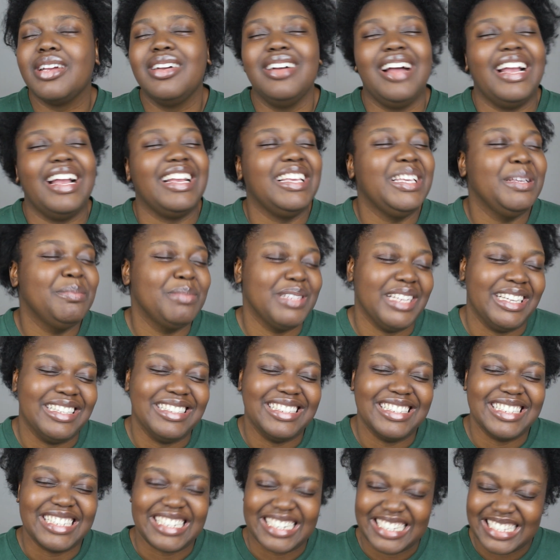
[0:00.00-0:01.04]
I keep saying
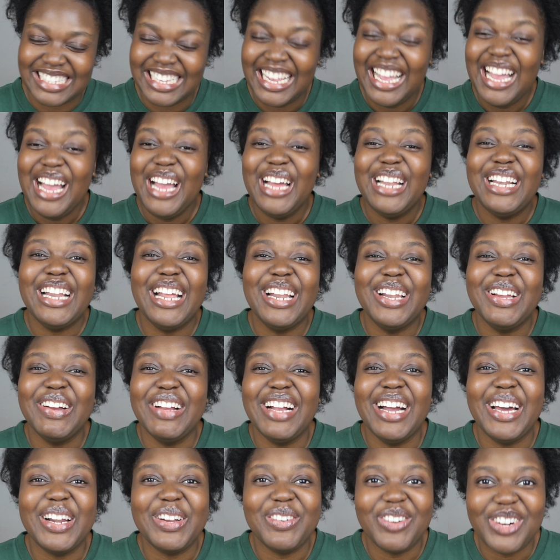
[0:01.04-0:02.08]
dishes. Not knowing
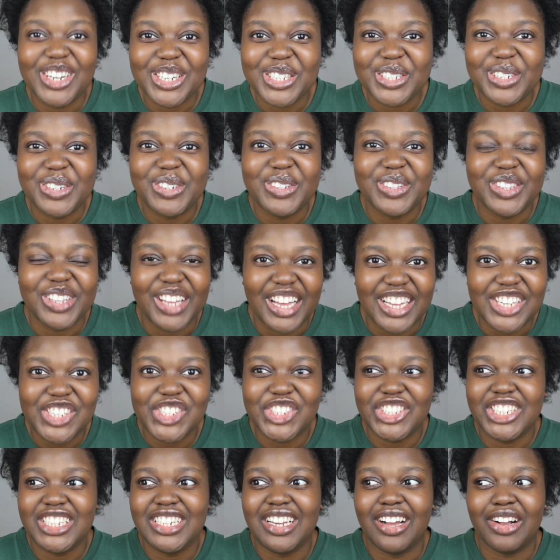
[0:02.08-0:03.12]
how to wash your own
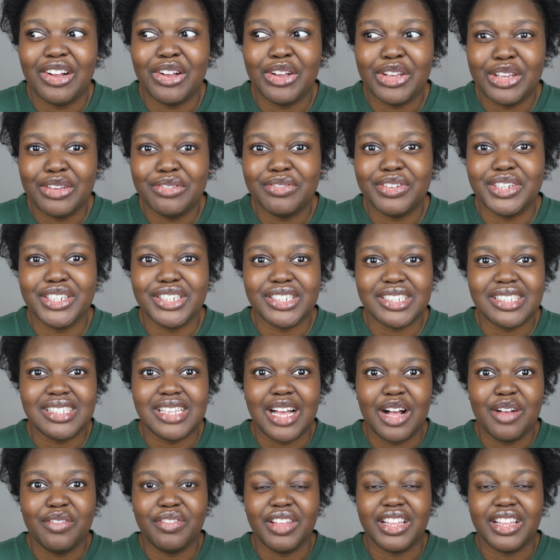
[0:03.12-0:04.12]
laundry, not cooking for yourself.